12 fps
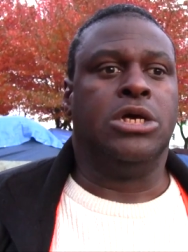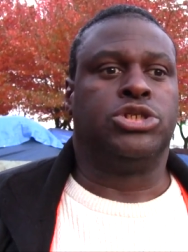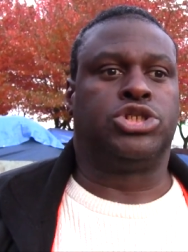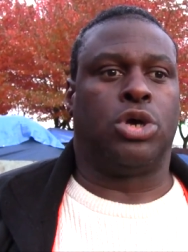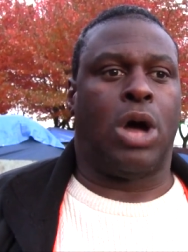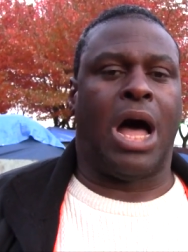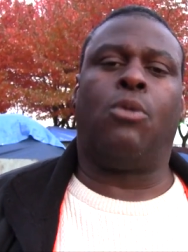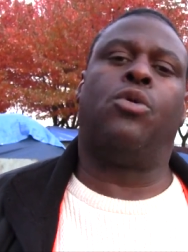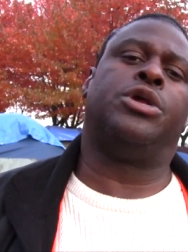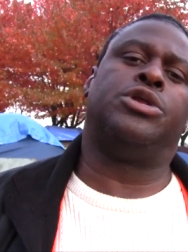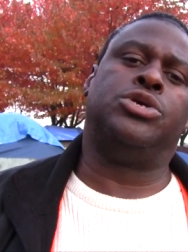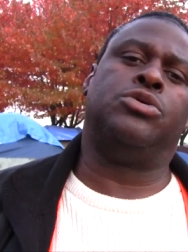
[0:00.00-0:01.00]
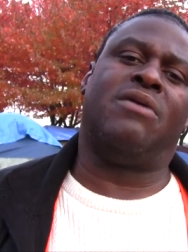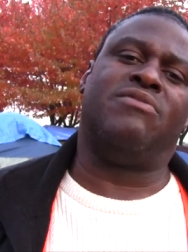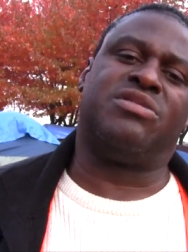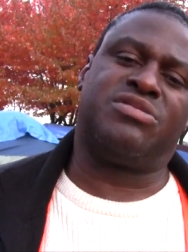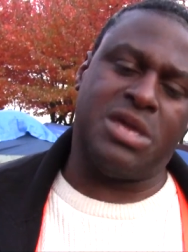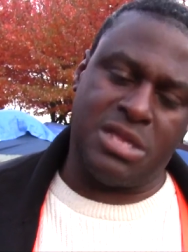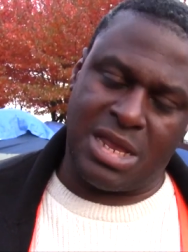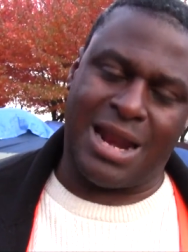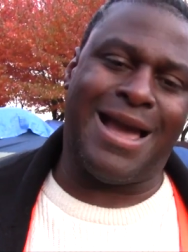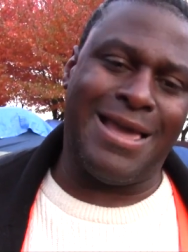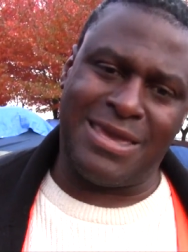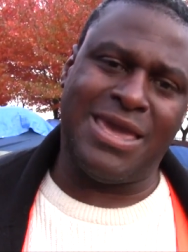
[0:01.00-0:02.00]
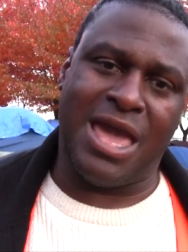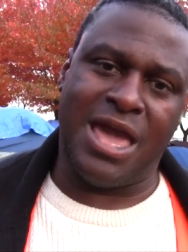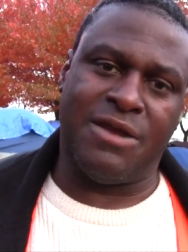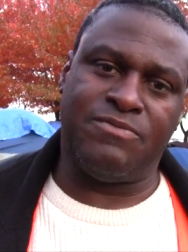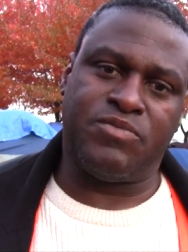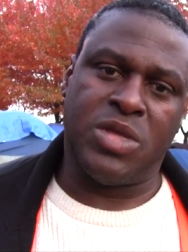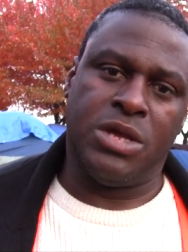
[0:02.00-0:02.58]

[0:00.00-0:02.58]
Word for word: so I want to do everything that I can